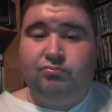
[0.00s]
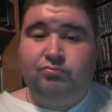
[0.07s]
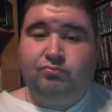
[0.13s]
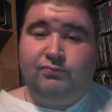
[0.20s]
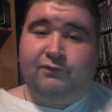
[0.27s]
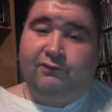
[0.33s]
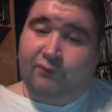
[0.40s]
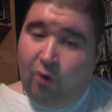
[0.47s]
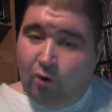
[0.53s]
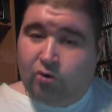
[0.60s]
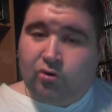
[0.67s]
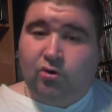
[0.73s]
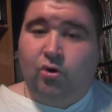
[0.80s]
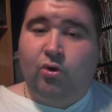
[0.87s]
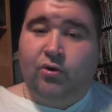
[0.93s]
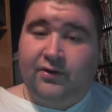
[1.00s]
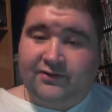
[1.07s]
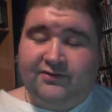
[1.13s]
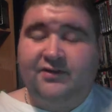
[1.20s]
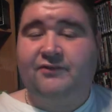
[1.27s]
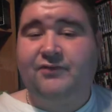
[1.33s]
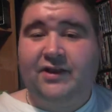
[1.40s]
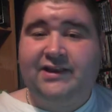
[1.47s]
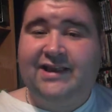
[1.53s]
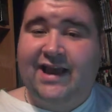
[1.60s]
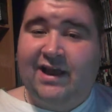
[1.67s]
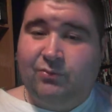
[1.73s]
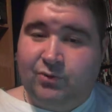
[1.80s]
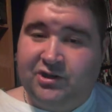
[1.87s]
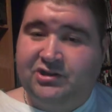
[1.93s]
folklore and stuff like
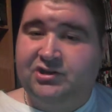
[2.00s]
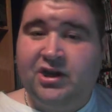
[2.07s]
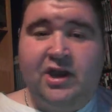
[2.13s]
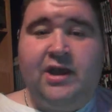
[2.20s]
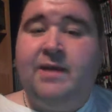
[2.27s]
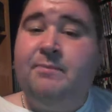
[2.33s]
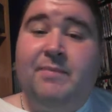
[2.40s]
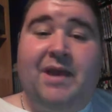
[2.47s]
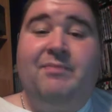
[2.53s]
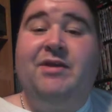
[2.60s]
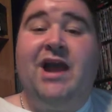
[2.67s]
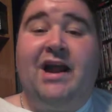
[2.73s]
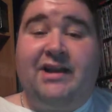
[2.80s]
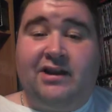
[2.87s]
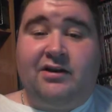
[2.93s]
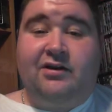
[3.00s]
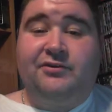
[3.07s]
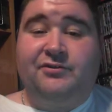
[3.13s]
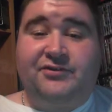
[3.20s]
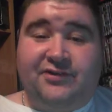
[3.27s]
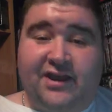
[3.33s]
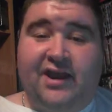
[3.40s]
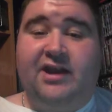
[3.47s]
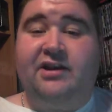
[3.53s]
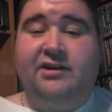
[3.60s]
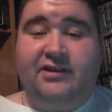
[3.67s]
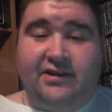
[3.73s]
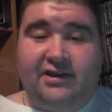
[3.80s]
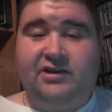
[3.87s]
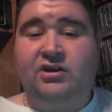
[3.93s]
that, which maybe I didn't understand and
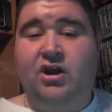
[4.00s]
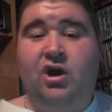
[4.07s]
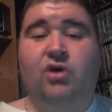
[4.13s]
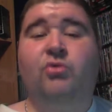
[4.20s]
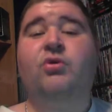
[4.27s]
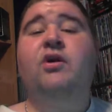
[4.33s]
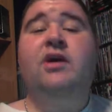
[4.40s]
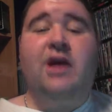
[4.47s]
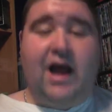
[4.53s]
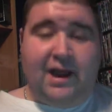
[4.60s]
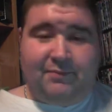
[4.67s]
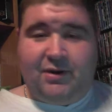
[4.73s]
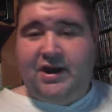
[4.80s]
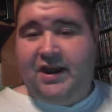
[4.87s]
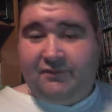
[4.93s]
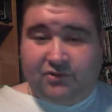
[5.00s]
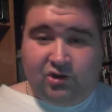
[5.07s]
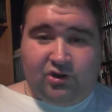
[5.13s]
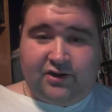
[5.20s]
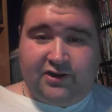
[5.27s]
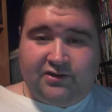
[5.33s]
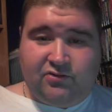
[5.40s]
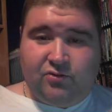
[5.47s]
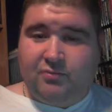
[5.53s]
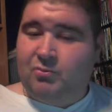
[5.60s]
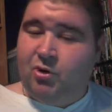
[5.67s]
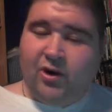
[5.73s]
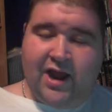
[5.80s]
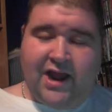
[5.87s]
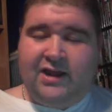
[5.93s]
didn't know. I might have to look into it
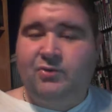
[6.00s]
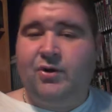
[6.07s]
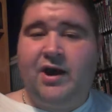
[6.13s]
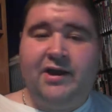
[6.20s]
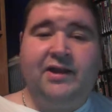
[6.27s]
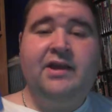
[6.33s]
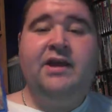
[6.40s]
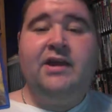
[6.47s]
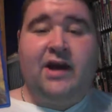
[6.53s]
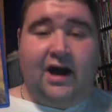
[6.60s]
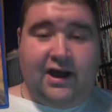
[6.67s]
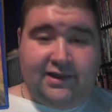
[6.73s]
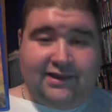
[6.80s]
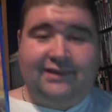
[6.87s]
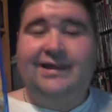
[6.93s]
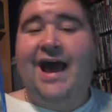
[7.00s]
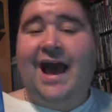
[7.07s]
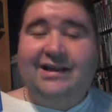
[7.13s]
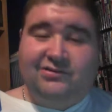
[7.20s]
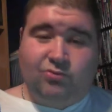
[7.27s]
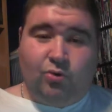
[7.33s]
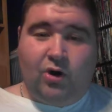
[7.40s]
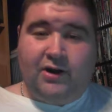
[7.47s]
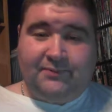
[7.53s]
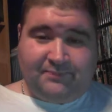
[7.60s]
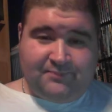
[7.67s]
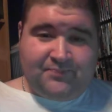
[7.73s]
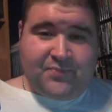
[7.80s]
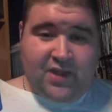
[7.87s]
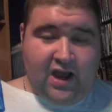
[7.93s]
more. Anyway, the last one,
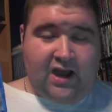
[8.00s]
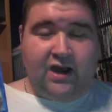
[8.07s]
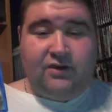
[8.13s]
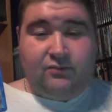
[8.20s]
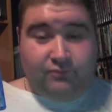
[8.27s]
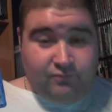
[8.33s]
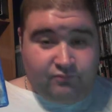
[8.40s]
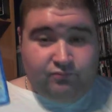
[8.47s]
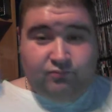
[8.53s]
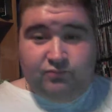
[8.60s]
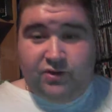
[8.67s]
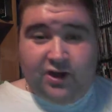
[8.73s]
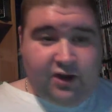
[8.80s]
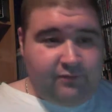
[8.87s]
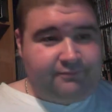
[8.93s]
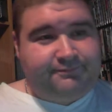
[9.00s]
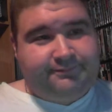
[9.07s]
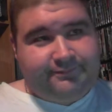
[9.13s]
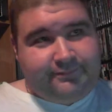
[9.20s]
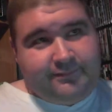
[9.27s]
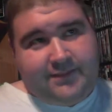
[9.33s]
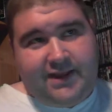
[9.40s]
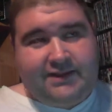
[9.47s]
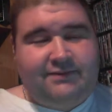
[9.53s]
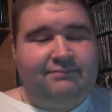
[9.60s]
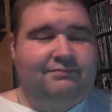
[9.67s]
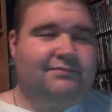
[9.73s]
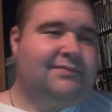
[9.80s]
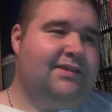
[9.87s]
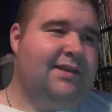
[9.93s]
let
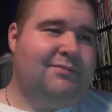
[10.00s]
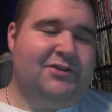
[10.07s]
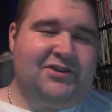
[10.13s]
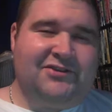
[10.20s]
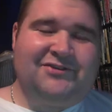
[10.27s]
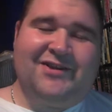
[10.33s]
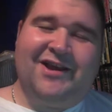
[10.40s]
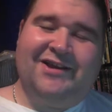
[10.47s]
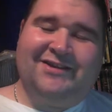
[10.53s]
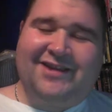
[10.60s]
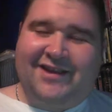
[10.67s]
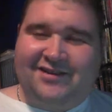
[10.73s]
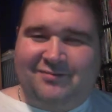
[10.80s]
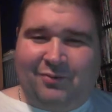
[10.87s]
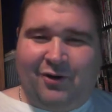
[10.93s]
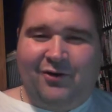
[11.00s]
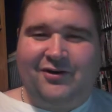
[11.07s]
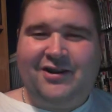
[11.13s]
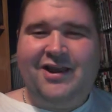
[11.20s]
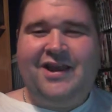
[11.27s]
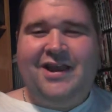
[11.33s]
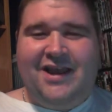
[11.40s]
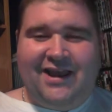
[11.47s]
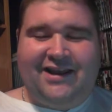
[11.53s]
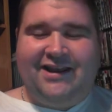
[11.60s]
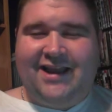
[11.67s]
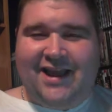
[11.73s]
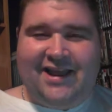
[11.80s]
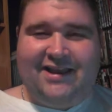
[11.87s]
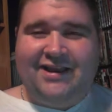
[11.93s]
me just say it takes part in
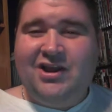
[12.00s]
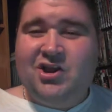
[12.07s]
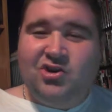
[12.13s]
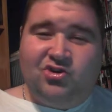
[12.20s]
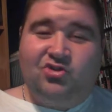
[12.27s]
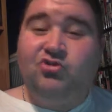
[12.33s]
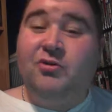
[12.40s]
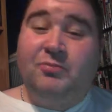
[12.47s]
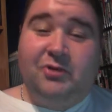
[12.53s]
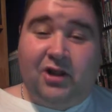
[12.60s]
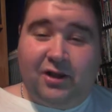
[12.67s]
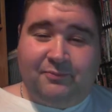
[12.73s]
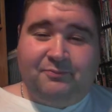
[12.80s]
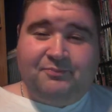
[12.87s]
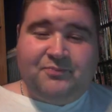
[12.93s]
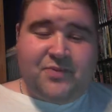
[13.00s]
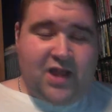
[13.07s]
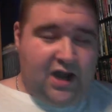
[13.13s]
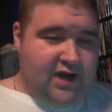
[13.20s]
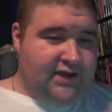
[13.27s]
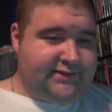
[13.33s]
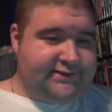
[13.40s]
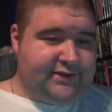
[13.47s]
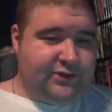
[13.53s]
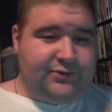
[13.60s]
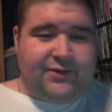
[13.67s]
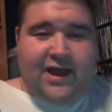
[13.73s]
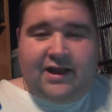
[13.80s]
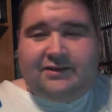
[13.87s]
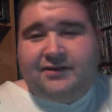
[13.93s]
a strip club. So
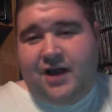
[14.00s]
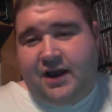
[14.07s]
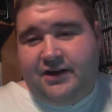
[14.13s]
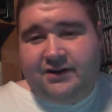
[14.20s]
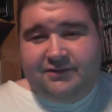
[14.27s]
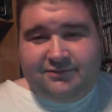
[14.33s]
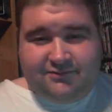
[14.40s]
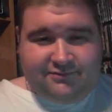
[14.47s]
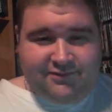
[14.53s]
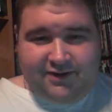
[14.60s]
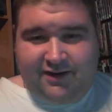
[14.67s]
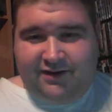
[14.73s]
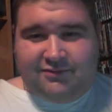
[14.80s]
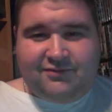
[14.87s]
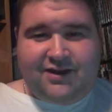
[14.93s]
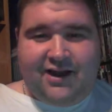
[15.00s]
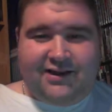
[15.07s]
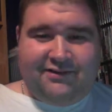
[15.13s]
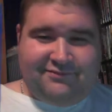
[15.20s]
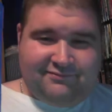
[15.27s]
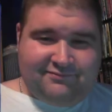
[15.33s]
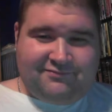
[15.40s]
that kind of